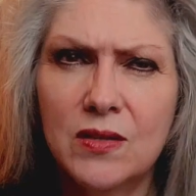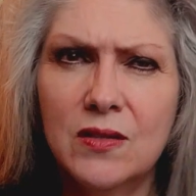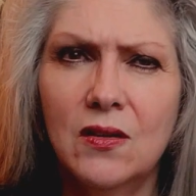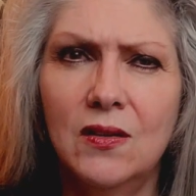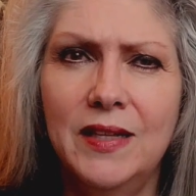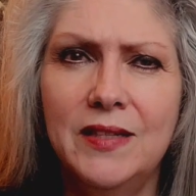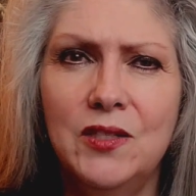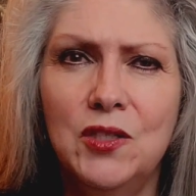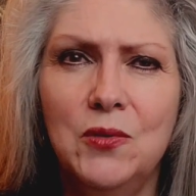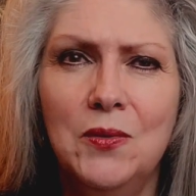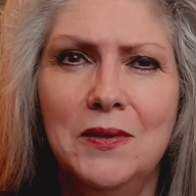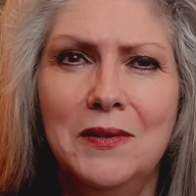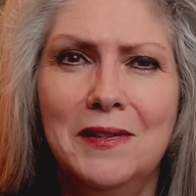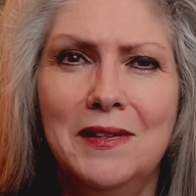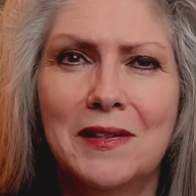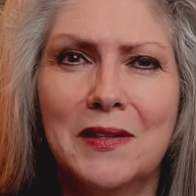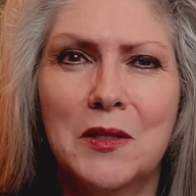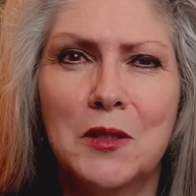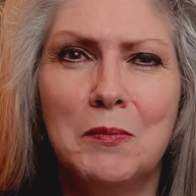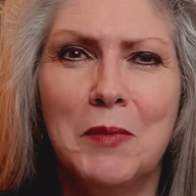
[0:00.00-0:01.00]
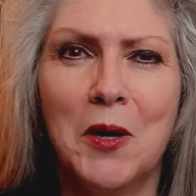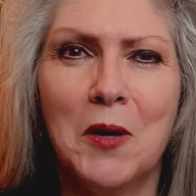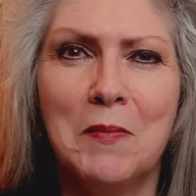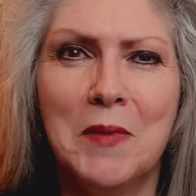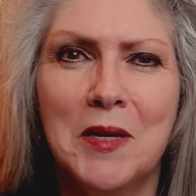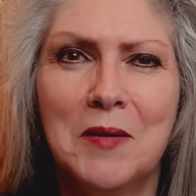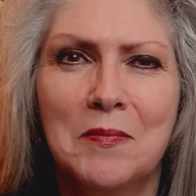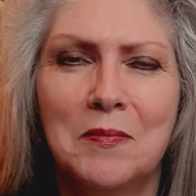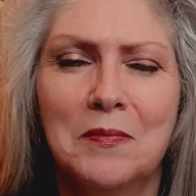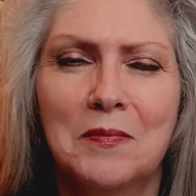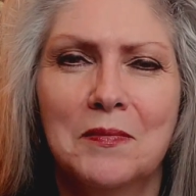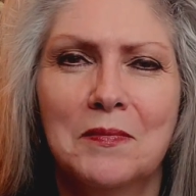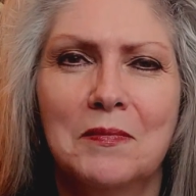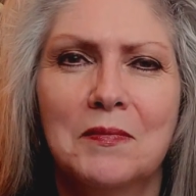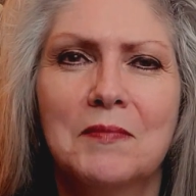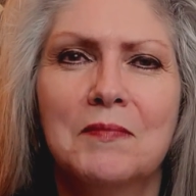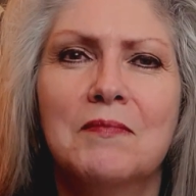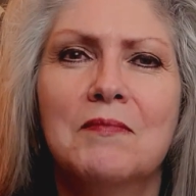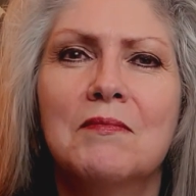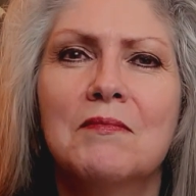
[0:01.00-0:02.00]
So let's do a little experiment.
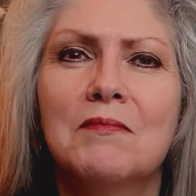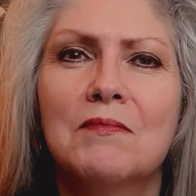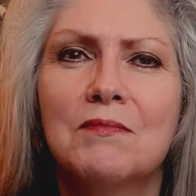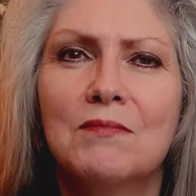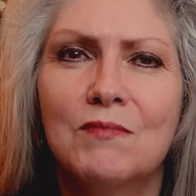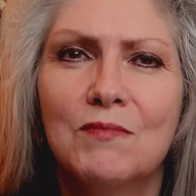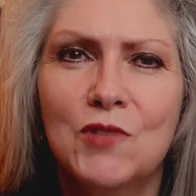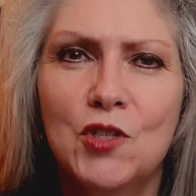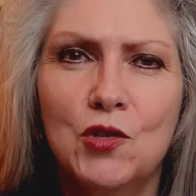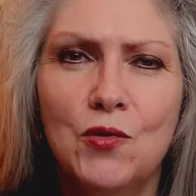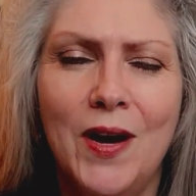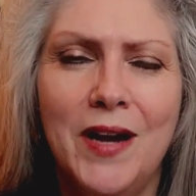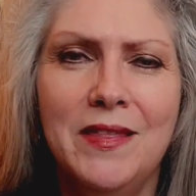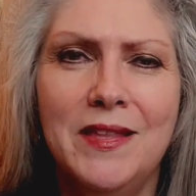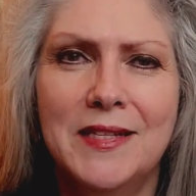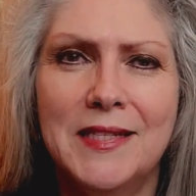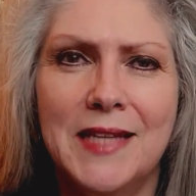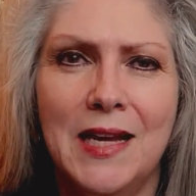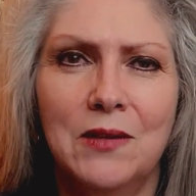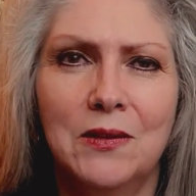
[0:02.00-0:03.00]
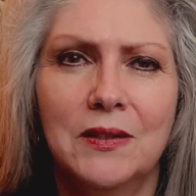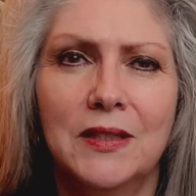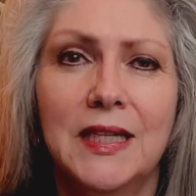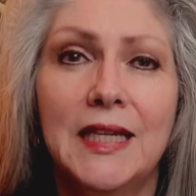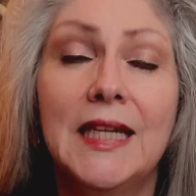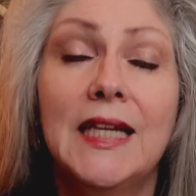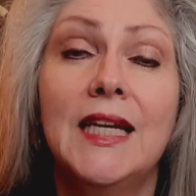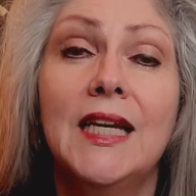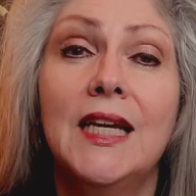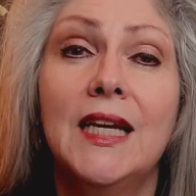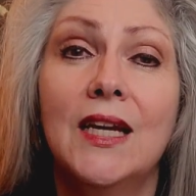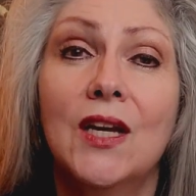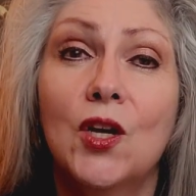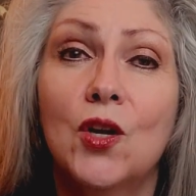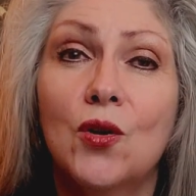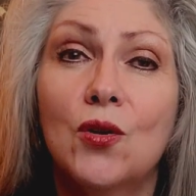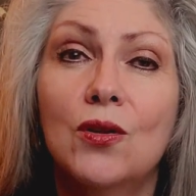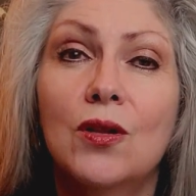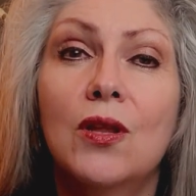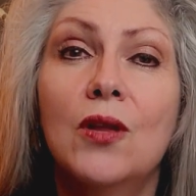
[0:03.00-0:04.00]
Try this out.
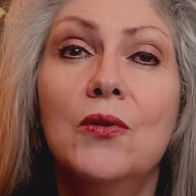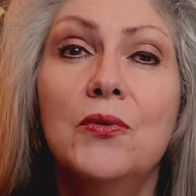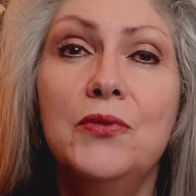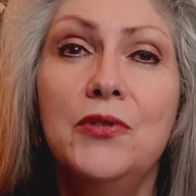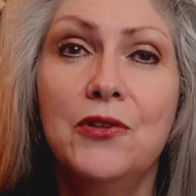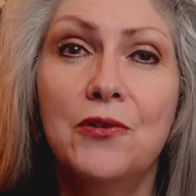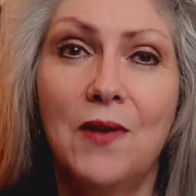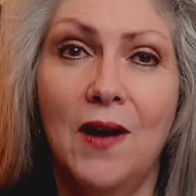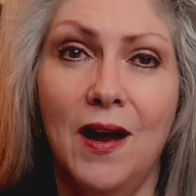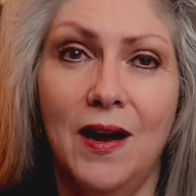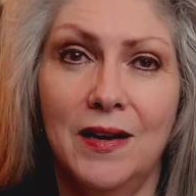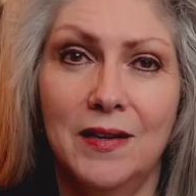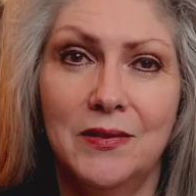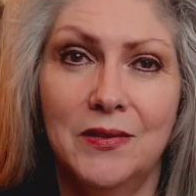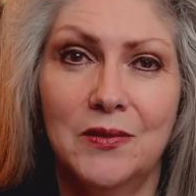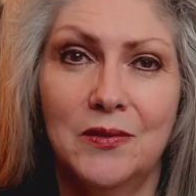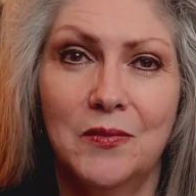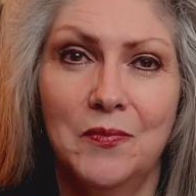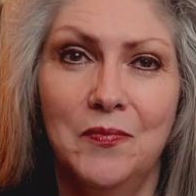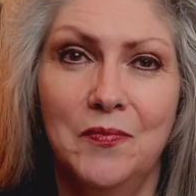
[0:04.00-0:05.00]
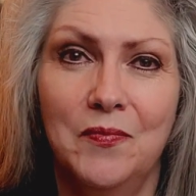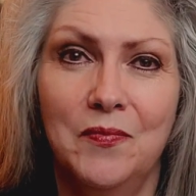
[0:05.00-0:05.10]
Close your eyes.